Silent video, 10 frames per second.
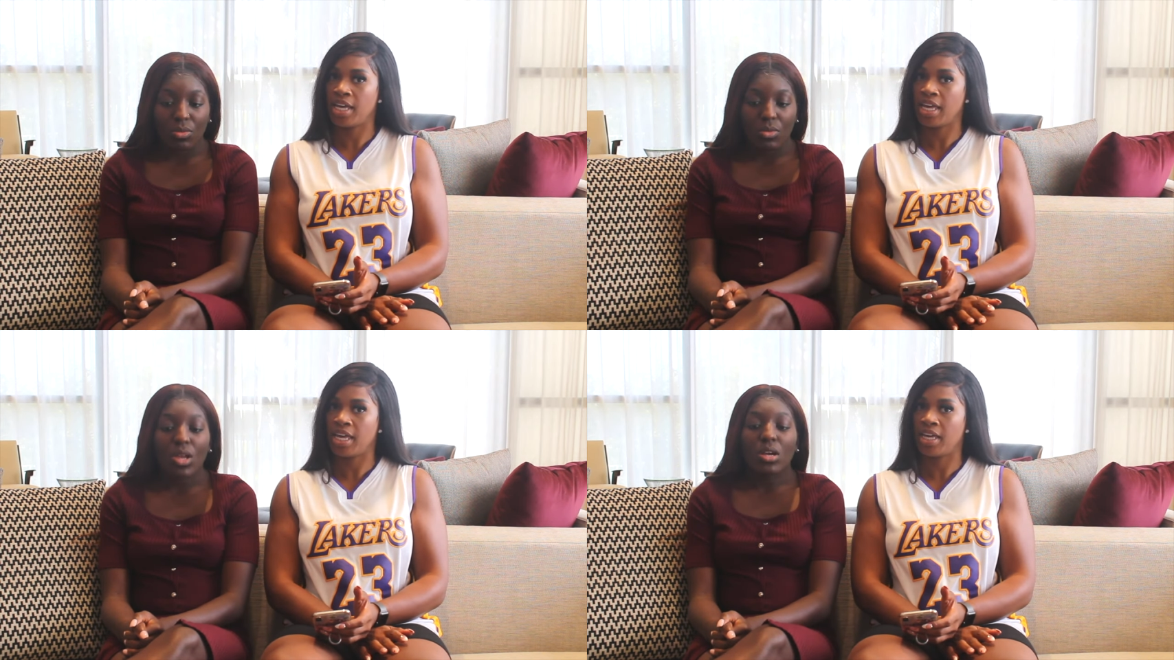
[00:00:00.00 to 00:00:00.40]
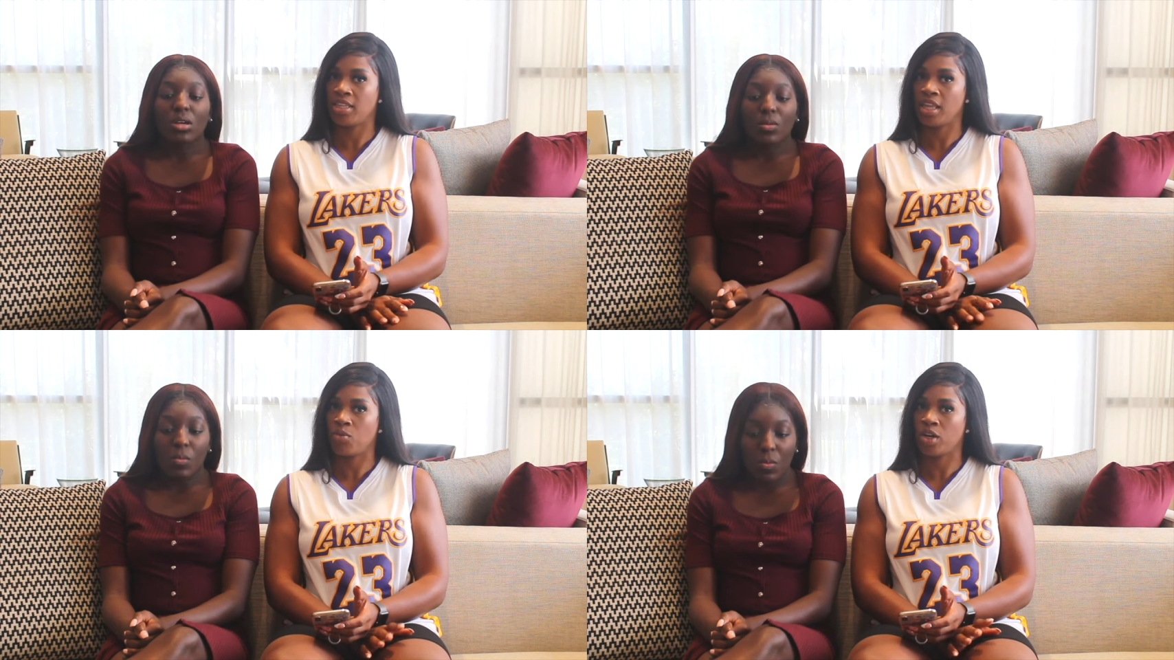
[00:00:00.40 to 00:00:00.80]

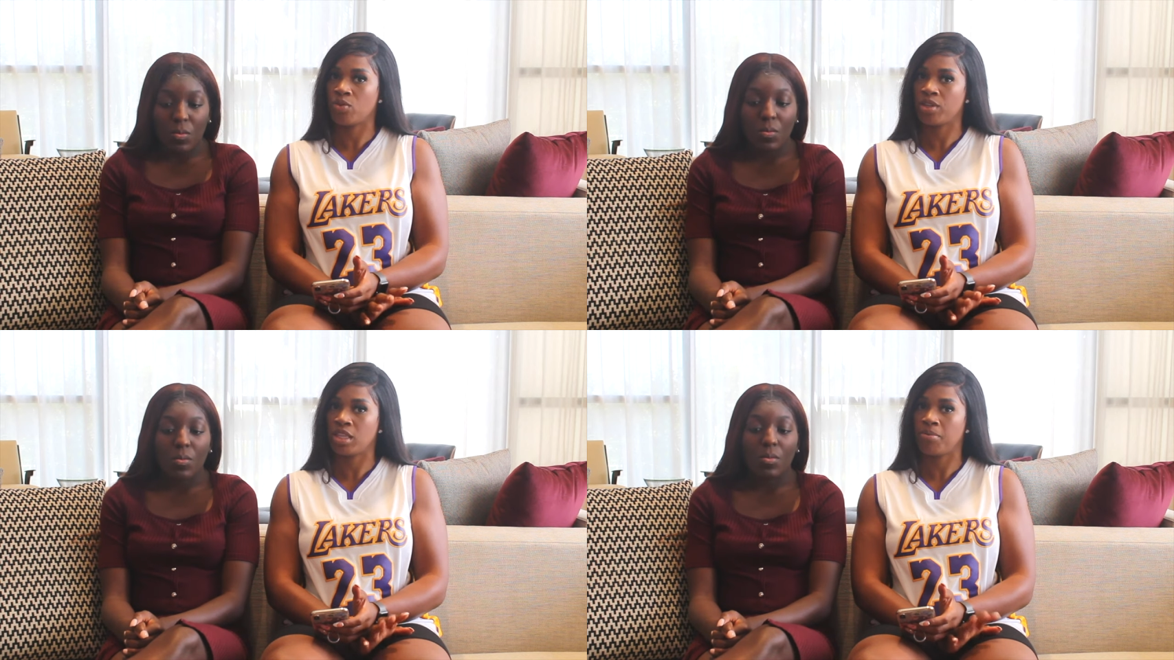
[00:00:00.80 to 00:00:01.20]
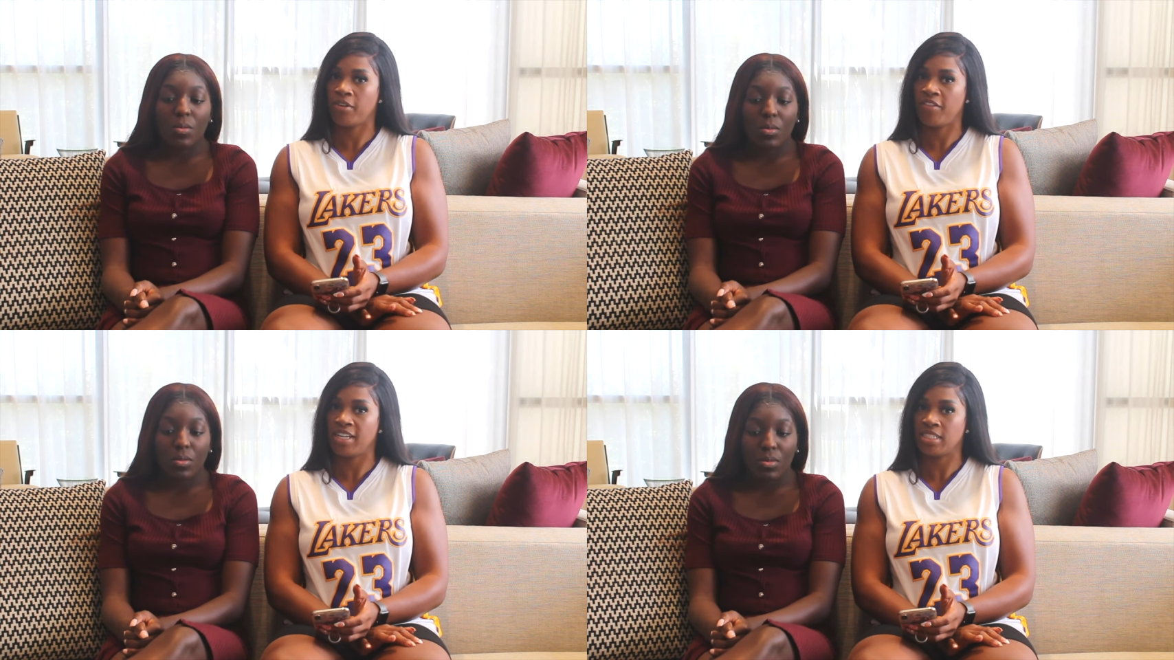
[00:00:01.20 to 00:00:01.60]
Speaker 1: and they work with the
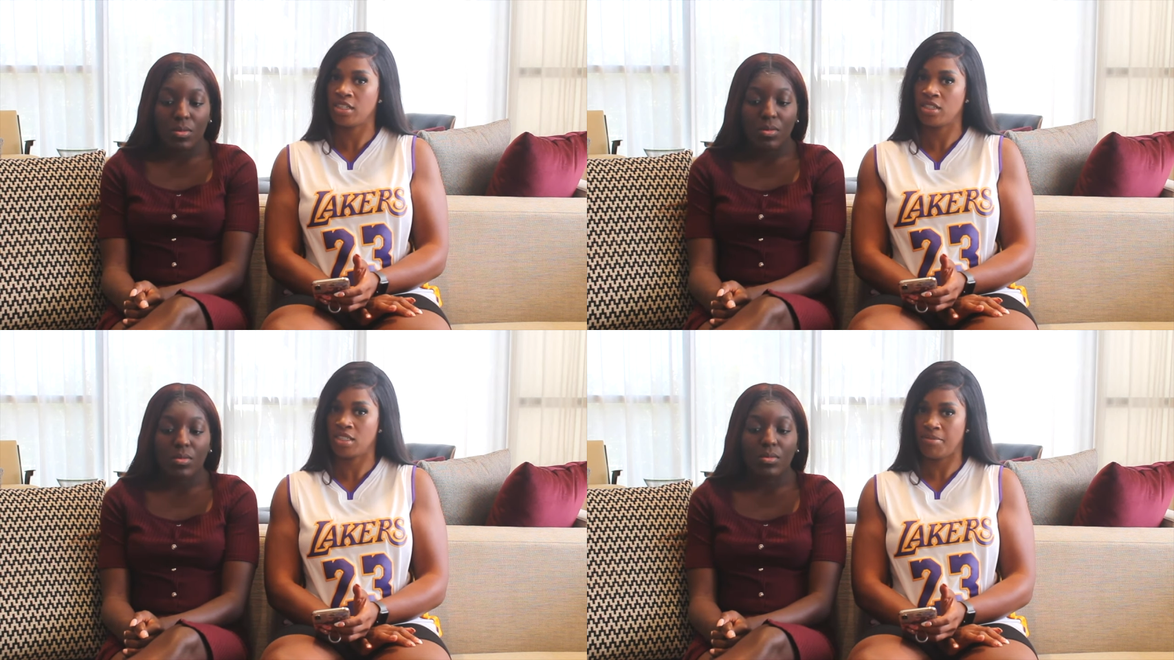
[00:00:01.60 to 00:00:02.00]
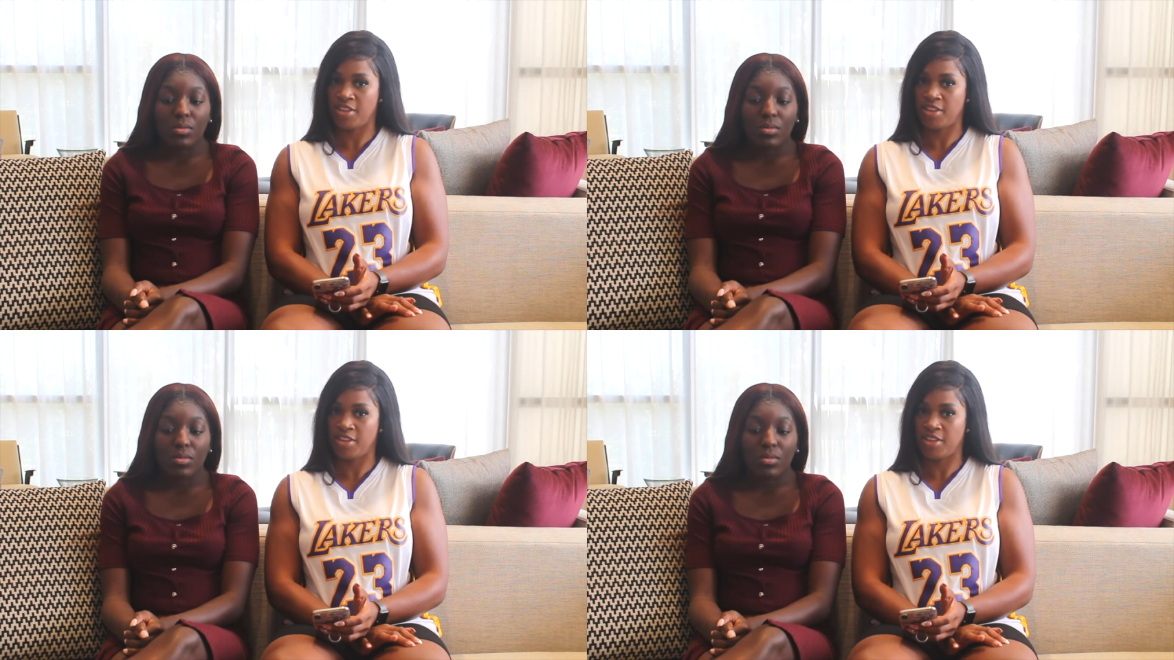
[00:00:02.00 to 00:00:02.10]
professor, some